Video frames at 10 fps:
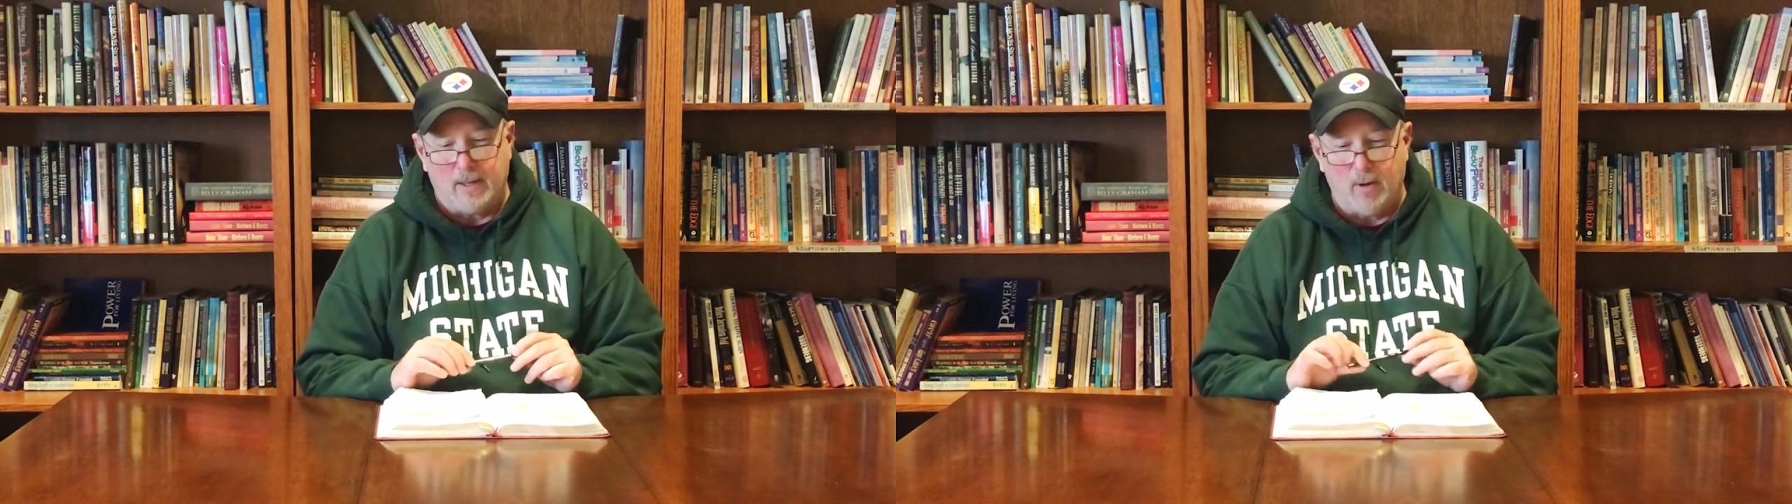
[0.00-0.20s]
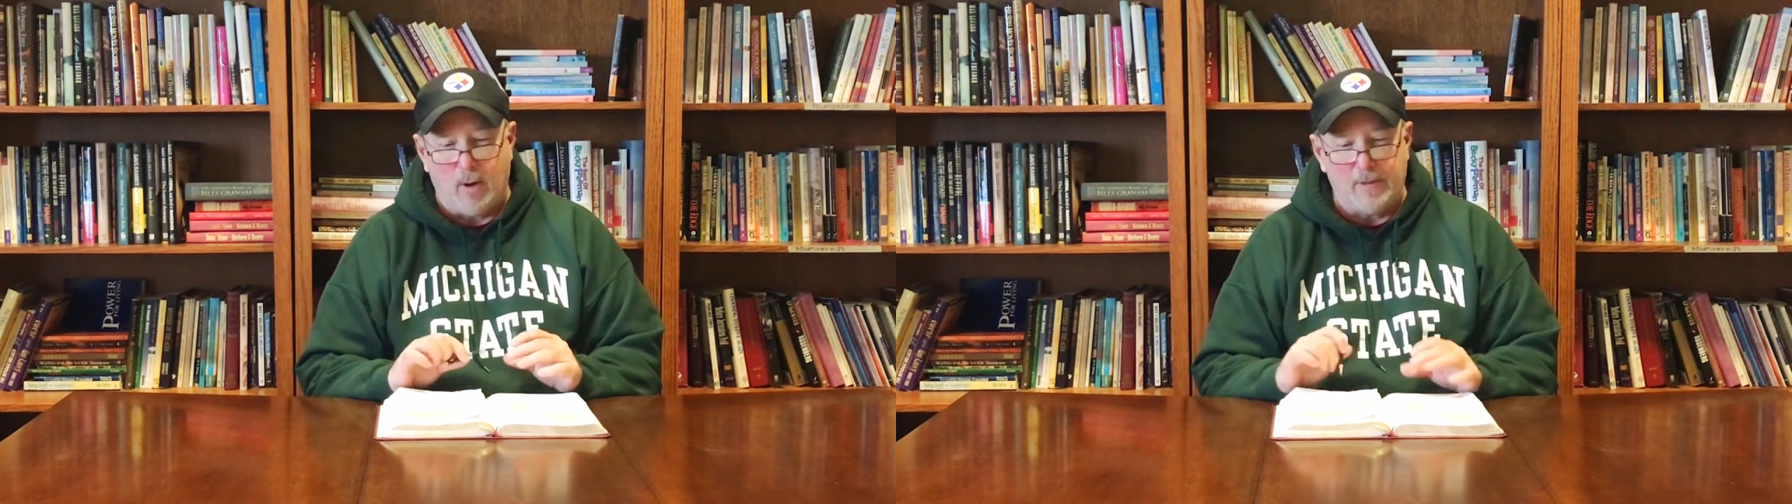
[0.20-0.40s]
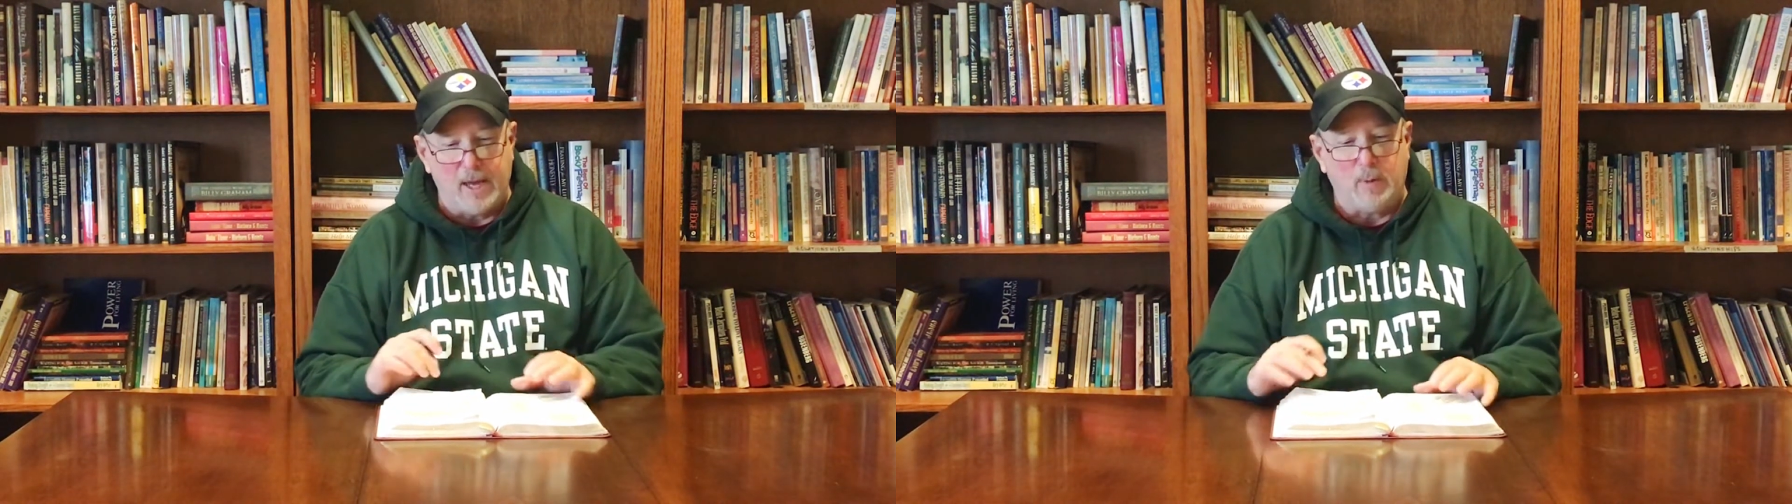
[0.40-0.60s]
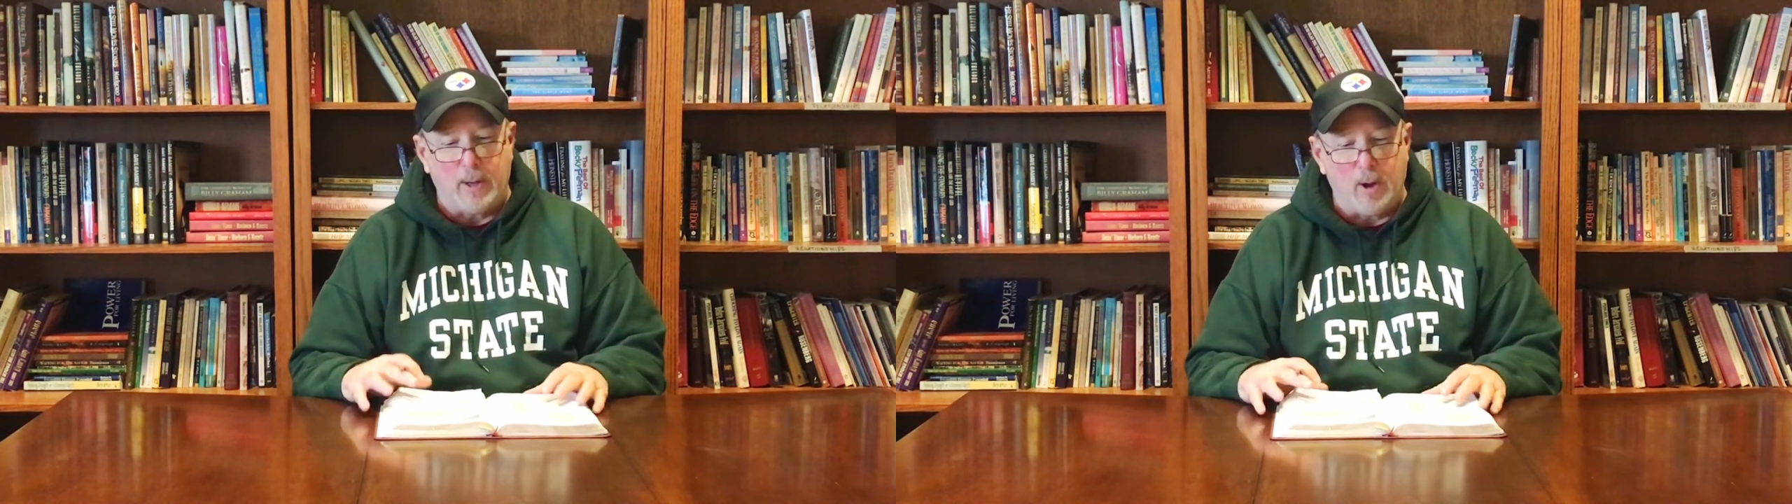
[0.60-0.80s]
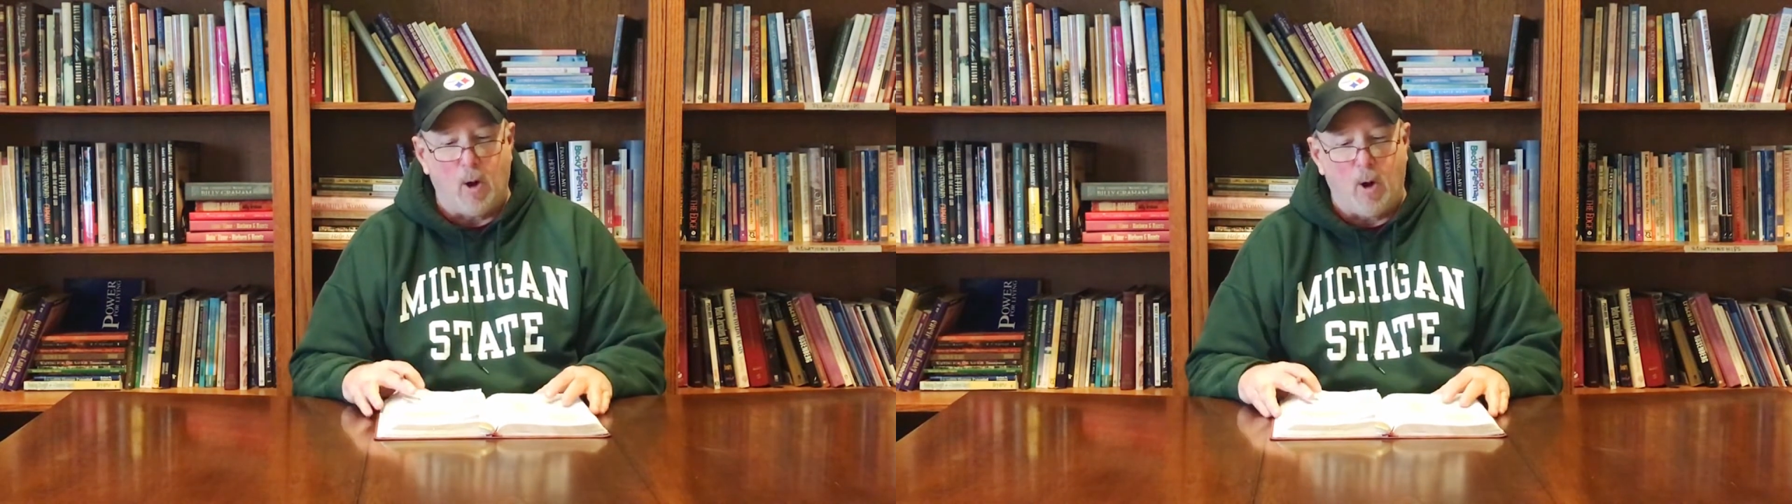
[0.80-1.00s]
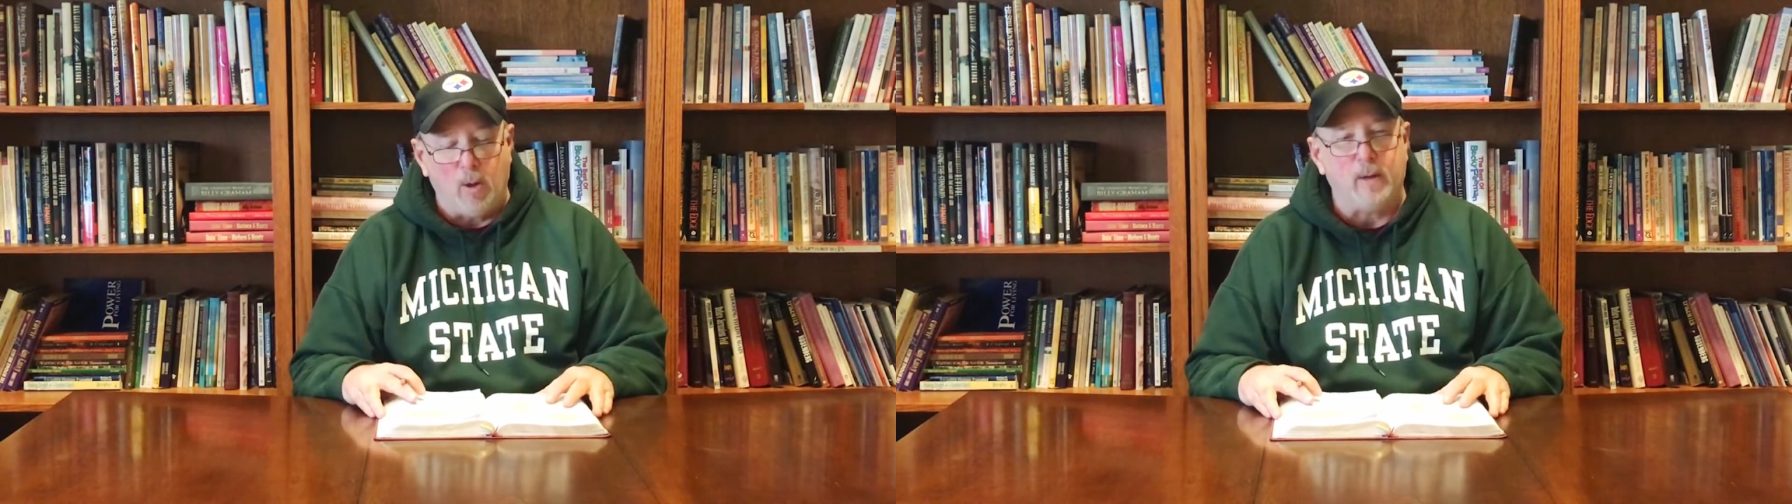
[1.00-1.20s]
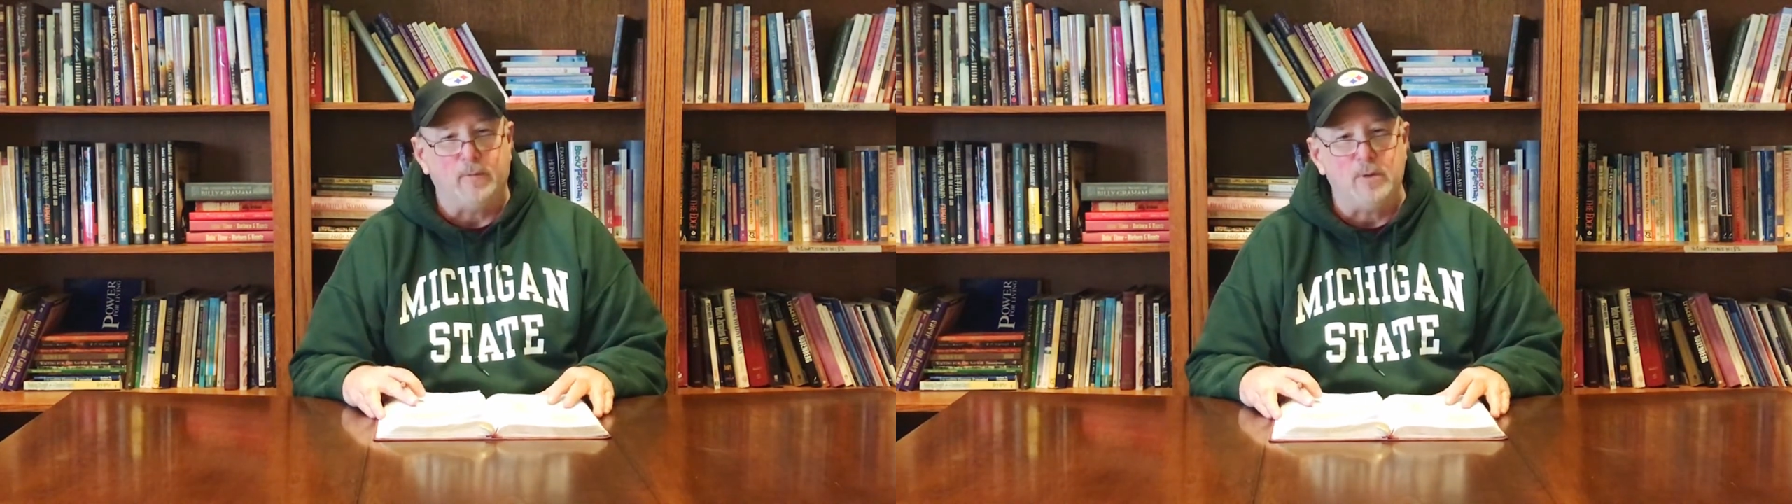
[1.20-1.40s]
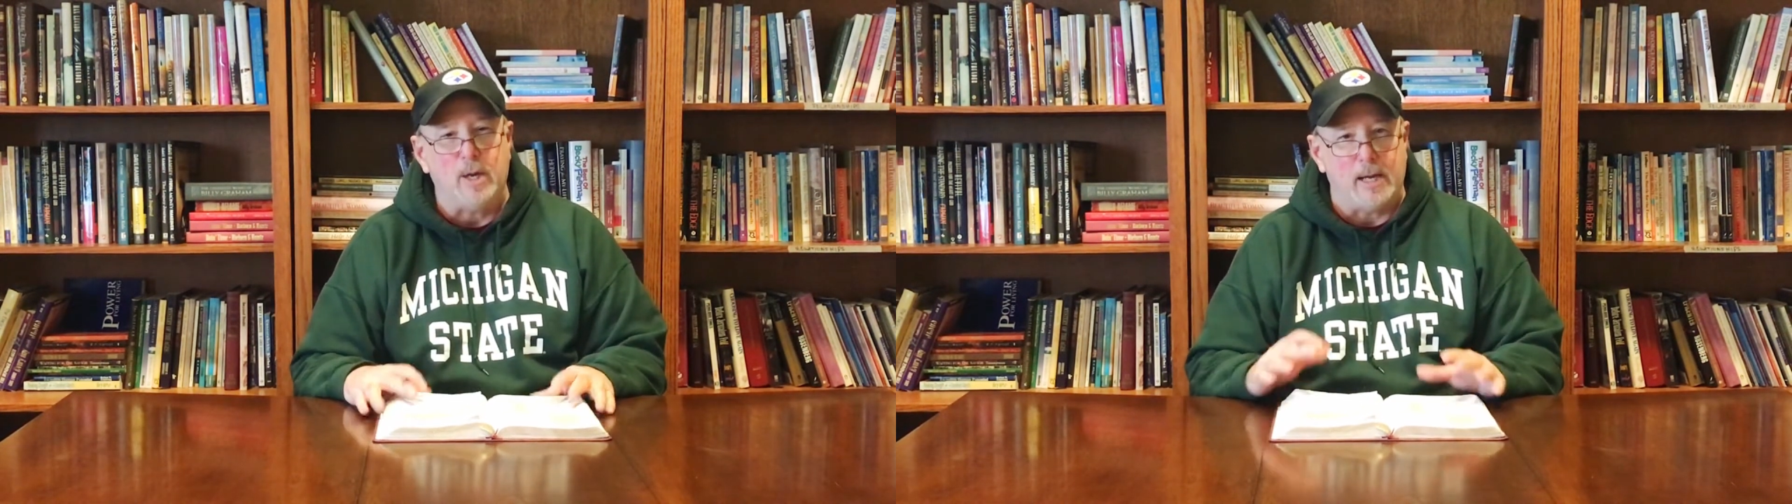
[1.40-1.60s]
You know, I think we all have,